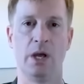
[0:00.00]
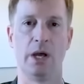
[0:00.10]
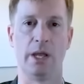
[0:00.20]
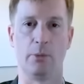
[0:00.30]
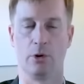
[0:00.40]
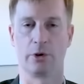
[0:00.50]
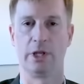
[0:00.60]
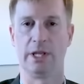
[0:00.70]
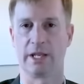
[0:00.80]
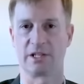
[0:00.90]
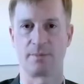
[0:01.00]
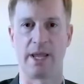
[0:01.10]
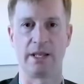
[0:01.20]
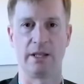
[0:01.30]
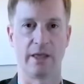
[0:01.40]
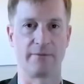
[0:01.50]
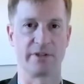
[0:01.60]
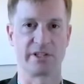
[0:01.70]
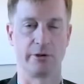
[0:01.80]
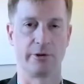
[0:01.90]
and we're looking at expanding that
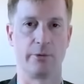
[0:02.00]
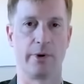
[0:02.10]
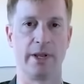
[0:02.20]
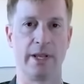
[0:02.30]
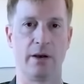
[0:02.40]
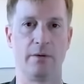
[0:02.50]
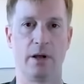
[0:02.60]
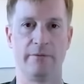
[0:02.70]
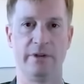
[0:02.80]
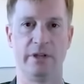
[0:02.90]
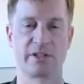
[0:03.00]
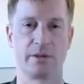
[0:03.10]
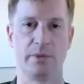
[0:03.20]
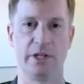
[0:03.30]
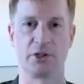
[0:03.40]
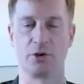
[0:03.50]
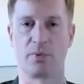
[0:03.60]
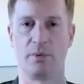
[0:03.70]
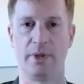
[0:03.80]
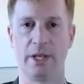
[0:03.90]
facility right now via some additional
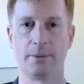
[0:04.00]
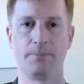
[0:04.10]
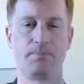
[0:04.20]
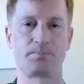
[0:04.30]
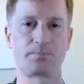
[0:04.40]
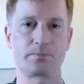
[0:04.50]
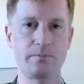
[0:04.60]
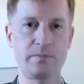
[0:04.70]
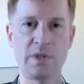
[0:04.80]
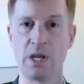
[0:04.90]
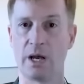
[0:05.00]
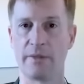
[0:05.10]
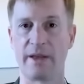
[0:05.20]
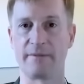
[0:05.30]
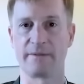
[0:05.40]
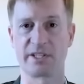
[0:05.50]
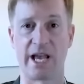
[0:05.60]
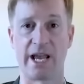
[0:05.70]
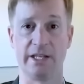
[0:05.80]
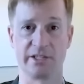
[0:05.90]
permitting. That
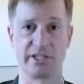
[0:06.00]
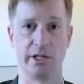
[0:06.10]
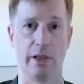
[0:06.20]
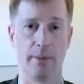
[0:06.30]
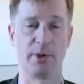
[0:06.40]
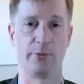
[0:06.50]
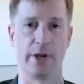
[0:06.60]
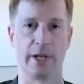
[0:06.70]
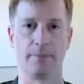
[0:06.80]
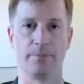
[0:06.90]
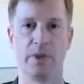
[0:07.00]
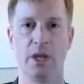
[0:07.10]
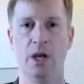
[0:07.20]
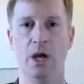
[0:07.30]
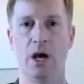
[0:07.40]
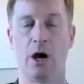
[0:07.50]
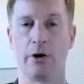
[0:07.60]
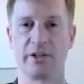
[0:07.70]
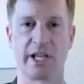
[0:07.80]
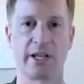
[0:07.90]
site is still up and running.
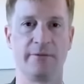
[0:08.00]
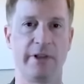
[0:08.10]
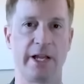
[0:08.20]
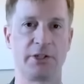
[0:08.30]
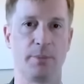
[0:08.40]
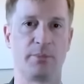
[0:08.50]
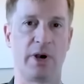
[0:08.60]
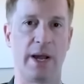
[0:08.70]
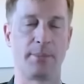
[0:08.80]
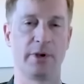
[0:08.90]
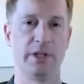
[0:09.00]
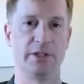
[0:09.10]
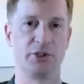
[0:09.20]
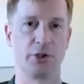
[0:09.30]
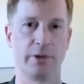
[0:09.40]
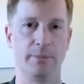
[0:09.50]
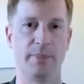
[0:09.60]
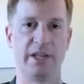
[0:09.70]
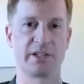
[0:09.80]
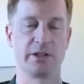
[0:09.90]
Our second flagship property is Shirley
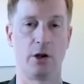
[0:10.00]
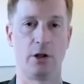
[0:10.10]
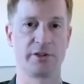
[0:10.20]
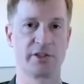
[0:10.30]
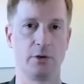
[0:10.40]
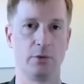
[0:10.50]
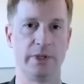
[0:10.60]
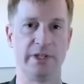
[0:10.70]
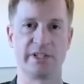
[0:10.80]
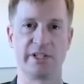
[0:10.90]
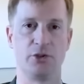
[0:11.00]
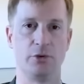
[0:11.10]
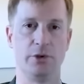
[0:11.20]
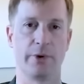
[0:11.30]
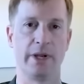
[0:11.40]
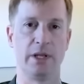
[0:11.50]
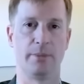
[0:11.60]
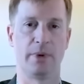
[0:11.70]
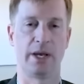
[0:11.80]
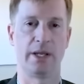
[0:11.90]
Basin, also an in-situ uranium
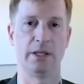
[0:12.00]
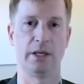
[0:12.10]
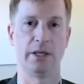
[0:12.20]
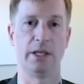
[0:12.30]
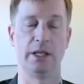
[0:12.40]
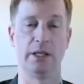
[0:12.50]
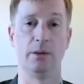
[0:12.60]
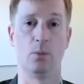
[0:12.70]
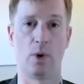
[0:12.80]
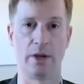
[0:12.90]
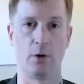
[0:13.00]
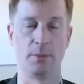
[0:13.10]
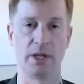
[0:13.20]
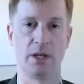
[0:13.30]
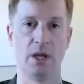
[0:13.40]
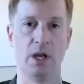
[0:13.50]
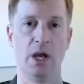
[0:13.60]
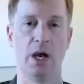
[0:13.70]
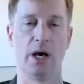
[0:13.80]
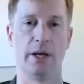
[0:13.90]
mine in Wyoming.
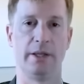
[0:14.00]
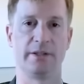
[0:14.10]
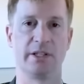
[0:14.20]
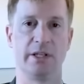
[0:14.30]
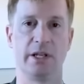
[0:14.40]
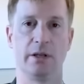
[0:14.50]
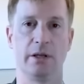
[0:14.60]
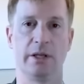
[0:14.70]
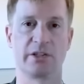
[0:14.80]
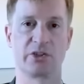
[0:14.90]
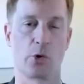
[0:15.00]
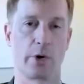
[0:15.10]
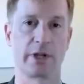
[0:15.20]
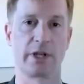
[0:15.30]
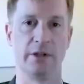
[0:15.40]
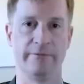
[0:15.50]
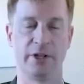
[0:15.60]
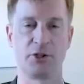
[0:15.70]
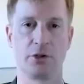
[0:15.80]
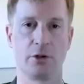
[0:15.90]
It's a historic
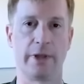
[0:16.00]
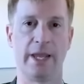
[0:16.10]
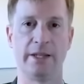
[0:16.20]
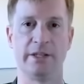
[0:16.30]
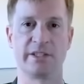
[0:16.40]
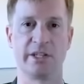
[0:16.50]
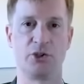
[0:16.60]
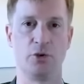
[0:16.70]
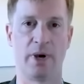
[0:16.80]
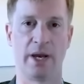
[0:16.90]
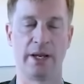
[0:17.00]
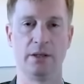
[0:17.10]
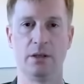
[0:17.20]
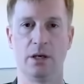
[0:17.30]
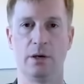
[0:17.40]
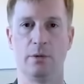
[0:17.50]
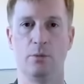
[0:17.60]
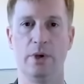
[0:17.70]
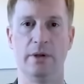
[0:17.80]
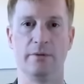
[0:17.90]
conventional and in-situ mine.
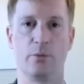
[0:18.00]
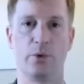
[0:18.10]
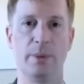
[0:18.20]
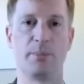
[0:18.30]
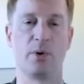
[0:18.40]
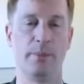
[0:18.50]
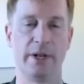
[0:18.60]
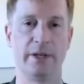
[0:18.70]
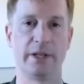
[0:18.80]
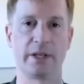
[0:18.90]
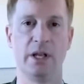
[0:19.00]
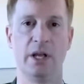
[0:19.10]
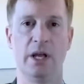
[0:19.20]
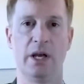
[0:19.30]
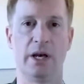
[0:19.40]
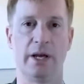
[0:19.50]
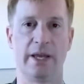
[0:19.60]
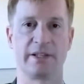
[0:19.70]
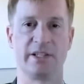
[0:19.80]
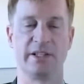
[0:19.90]
We have re-permitted it as in